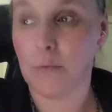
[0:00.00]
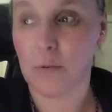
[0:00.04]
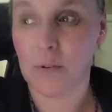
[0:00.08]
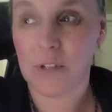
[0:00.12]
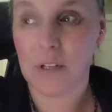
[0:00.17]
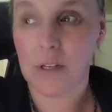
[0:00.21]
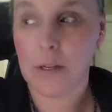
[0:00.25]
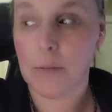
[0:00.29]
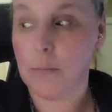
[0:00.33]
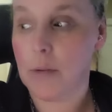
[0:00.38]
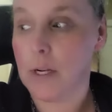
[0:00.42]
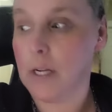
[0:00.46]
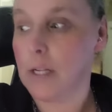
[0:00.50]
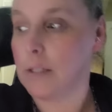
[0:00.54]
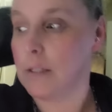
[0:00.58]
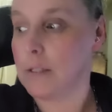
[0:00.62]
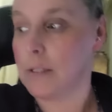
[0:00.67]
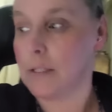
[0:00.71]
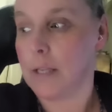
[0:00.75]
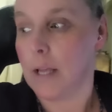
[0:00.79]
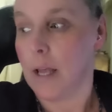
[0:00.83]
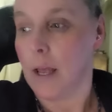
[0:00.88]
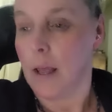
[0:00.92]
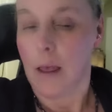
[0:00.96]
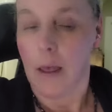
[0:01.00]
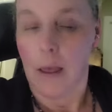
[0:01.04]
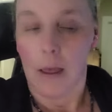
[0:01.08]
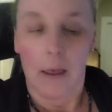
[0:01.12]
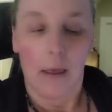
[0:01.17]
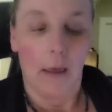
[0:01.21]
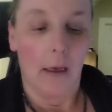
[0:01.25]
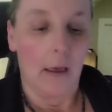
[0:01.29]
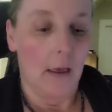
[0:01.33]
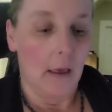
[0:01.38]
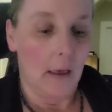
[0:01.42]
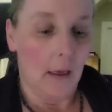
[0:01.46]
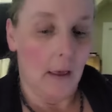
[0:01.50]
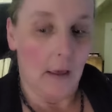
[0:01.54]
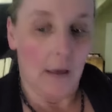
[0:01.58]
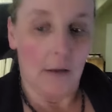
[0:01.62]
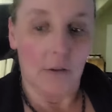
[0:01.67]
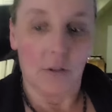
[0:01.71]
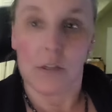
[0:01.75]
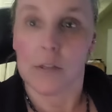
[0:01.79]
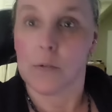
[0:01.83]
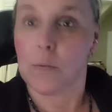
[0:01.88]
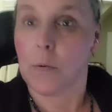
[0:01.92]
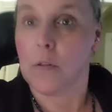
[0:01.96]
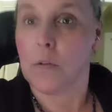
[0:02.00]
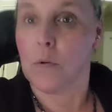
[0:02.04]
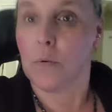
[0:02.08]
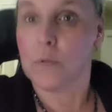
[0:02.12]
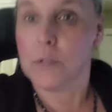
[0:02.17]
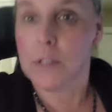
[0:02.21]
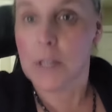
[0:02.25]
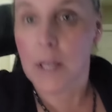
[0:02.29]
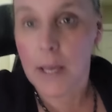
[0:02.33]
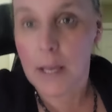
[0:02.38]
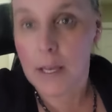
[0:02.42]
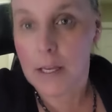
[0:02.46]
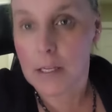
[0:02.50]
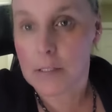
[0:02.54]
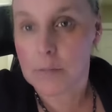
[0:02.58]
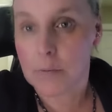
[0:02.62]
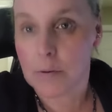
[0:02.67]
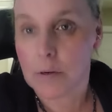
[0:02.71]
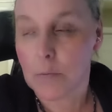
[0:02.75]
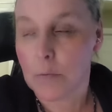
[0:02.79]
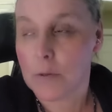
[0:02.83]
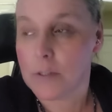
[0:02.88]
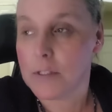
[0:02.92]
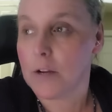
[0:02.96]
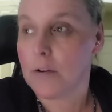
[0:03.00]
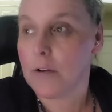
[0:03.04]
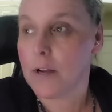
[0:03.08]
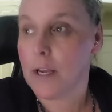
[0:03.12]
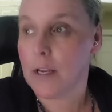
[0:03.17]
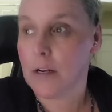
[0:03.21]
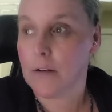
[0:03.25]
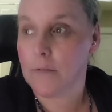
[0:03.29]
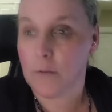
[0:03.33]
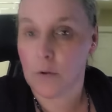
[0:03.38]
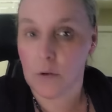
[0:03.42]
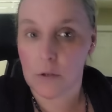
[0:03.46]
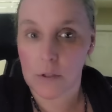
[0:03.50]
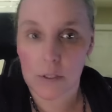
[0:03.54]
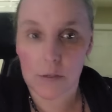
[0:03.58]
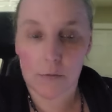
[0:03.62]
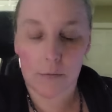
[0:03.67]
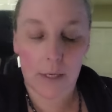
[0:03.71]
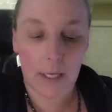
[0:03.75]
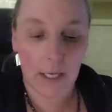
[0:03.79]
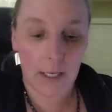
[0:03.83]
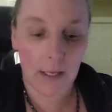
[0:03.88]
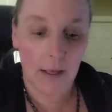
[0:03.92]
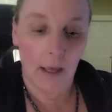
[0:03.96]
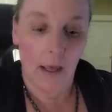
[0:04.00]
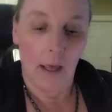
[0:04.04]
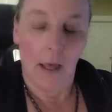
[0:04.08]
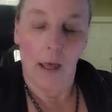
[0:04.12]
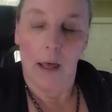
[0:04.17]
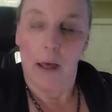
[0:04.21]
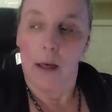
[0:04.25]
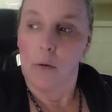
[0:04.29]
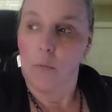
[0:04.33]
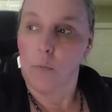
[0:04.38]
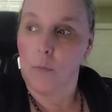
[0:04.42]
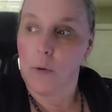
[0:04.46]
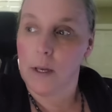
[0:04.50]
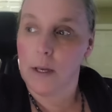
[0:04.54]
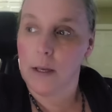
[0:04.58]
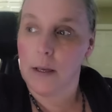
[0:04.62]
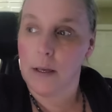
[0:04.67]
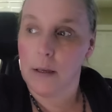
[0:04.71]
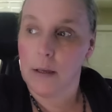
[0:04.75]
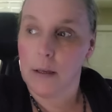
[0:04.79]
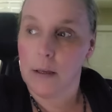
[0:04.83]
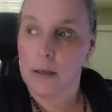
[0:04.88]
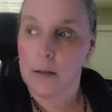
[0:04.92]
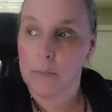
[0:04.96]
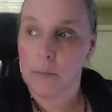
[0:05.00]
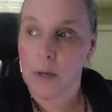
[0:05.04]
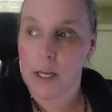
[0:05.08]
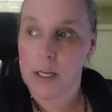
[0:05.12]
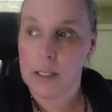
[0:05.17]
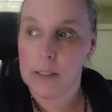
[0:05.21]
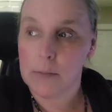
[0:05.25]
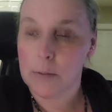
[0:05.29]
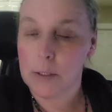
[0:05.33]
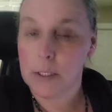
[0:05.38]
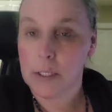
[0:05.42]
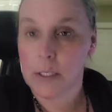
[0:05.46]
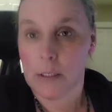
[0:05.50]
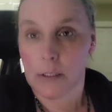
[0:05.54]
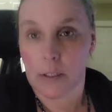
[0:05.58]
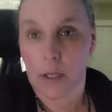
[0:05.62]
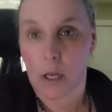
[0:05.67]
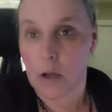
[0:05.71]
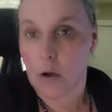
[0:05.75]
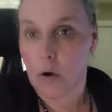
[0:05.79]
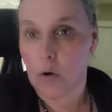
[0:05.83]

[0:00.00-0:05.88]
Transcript: fourteen minutes. It's just one of those days, but it was our anniversary. We, my husband didn't get